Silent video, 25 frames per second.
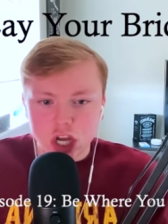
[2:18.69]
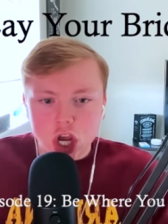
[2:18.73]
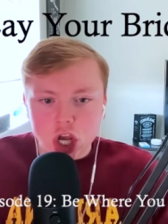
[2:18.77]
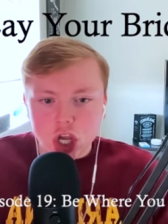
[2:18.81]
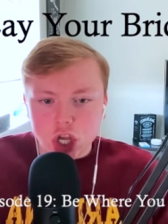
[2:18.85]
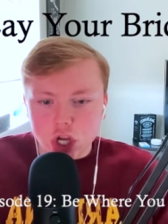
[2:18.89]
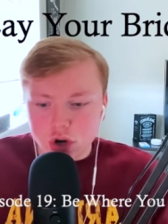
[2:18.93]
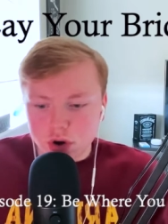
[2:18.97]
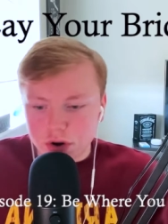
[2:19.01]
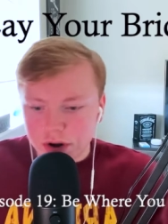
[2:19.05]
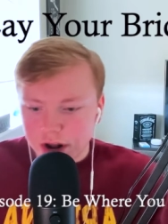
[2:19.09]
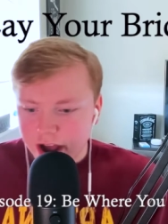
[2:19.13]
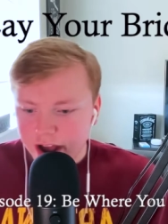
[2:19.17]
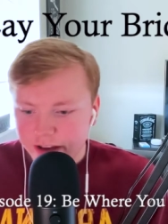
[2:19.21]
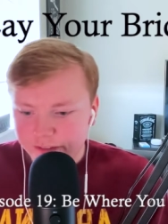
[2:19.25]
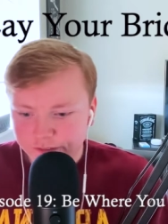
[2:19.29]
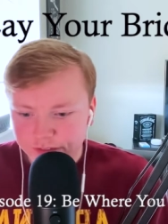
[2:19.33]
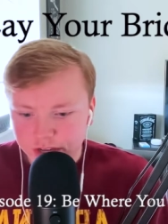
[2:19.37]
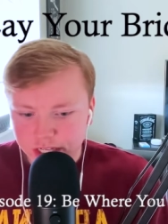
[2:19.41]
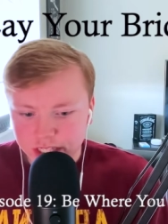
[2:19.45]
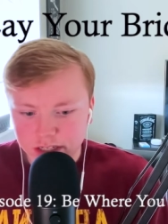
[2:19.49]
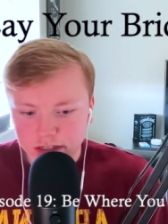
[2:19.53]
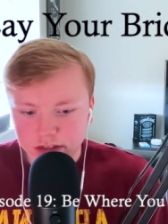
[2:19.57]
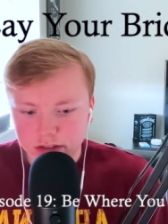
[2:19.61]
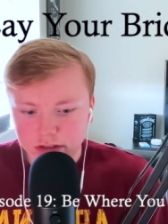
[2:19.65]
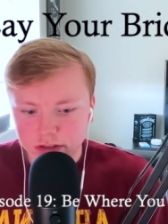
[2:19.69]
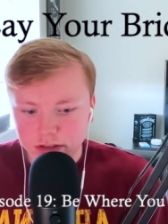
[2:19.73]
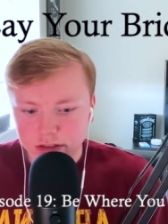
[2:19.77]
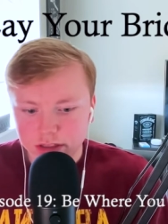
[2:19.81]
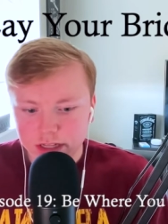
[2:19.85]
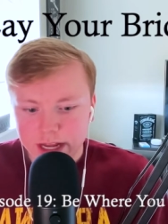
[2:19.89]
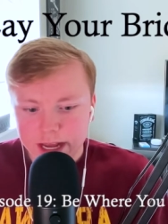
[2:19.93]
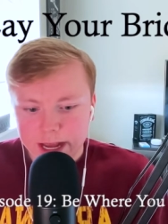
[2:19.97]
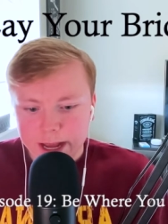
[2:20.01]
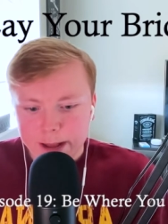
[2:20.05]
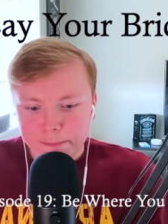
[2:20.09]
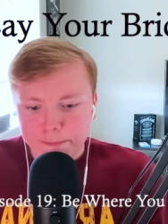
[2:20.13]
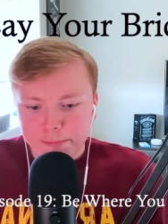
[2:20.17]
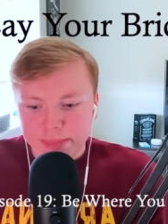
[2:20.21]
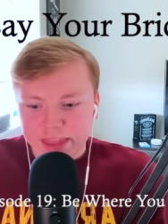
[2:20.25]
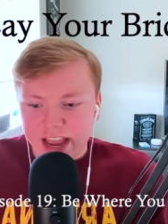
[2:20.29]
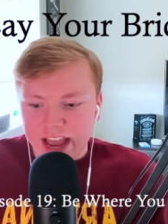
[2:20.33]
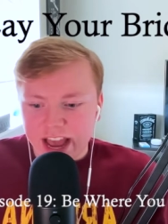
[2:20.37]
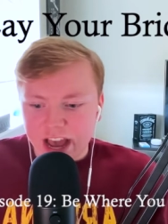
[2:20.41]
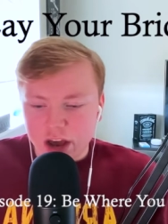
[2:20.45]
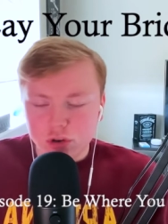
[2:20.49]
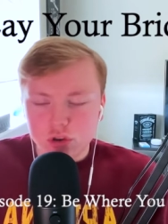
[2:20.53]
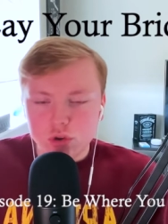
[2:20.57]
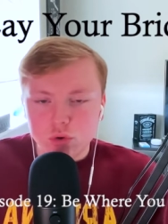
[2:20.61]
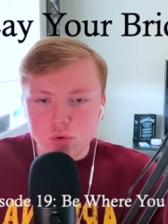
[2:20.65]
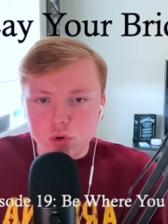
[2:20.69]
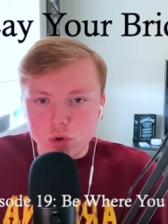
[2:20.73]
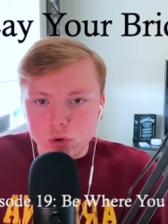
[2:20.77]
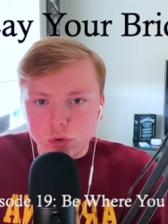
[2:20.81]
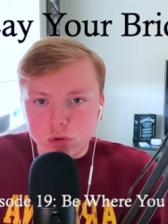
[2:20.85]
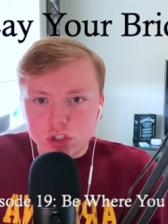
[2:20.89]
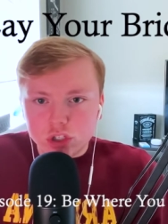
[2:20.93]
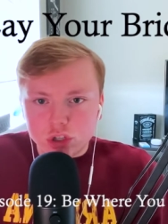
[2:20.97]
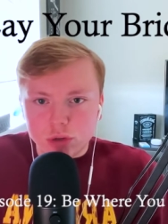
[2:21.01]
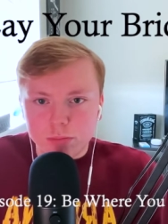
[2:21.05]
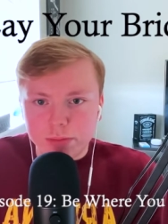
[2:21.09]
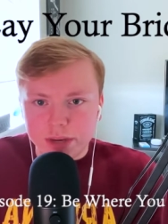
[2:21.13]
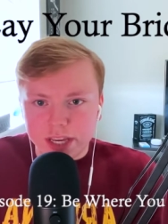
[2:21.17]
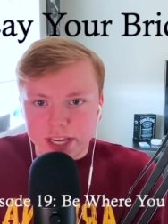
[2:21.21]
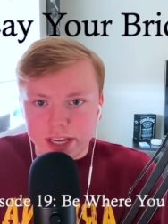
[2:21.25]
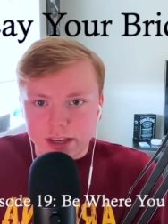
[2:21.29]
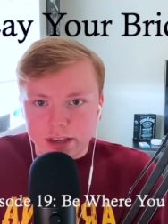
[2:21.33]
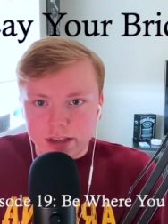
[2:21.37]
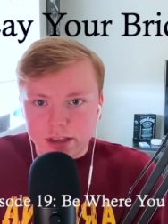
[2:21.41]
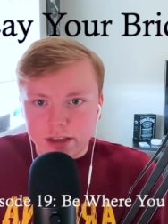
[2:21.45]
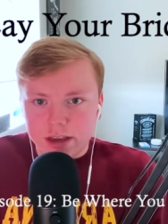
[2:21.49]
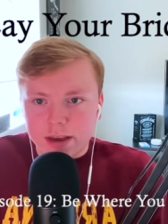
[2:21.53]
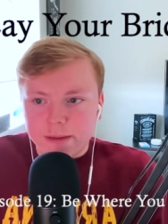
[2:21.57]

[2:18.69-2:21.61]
You're not physical how you used to be